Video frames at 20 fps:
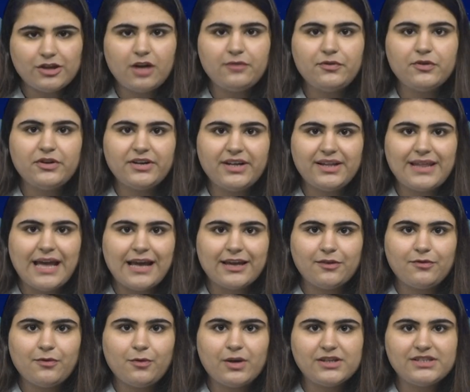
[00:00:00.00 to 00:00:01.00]
all for today.
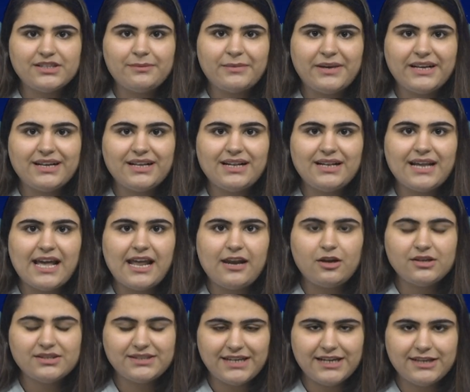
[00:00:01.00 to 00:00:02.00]
Thank you for watching Medical
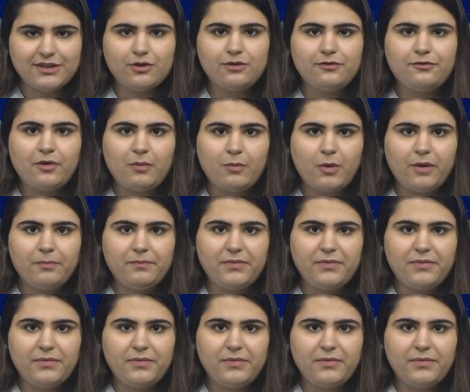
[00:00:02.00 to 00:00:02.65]
Dialogues. Stay tuned for more